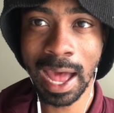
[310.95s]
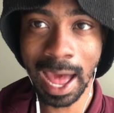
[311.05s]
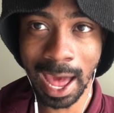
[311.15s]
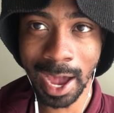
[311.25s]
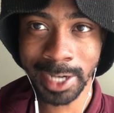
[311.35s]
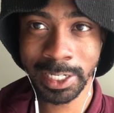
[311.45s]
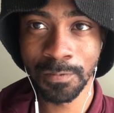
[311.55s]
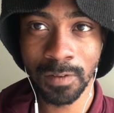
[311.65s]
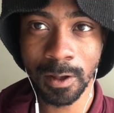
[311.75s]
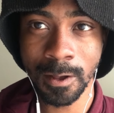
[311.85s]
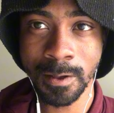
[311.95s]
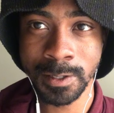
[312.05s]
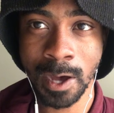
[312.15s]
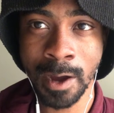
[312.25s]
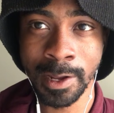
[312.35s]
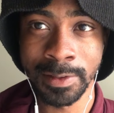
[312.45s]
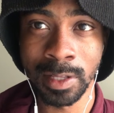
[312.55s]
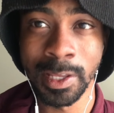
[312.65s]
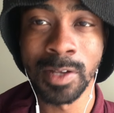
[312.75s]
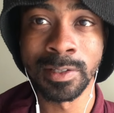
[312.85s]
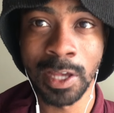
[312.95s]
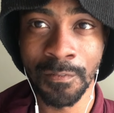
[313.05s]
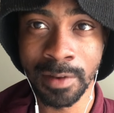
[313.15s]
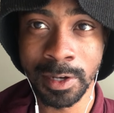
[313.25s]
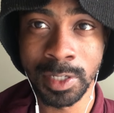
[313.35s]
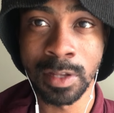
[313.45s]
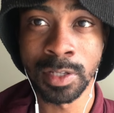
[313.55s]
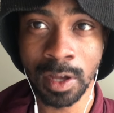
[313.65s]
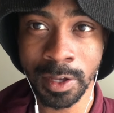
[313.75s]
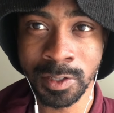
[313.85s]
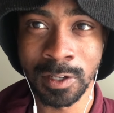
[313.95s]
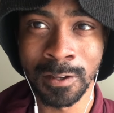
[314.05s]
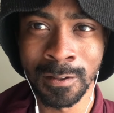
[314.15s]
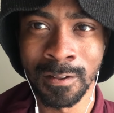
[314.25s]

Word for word: actually falls underneath the legal definition of doxing.